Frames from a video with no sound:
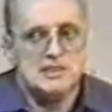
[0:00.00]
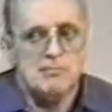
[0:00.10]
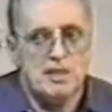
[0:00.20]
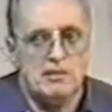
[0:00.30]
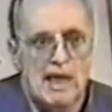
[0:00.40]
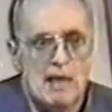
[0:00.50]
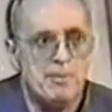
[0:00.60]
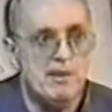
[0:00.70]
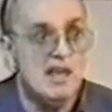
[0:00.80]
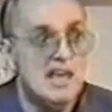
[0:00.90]
something will
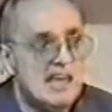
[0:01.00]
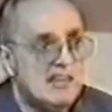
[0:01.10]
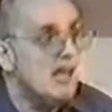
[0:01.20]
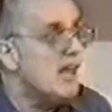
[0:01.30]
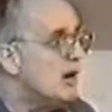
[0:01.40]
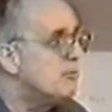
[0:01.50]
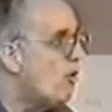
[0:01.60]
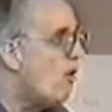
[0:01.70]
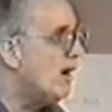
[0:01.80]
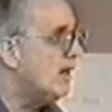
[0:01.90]
happen. You hear them
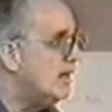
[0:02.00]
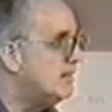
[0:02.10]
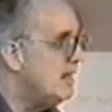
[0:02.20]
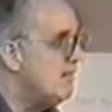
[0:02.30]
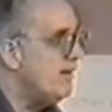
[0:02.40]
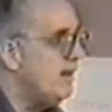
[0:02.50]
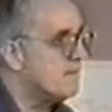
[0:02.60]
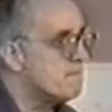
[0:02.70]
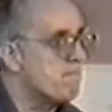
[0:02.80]
talking on TV.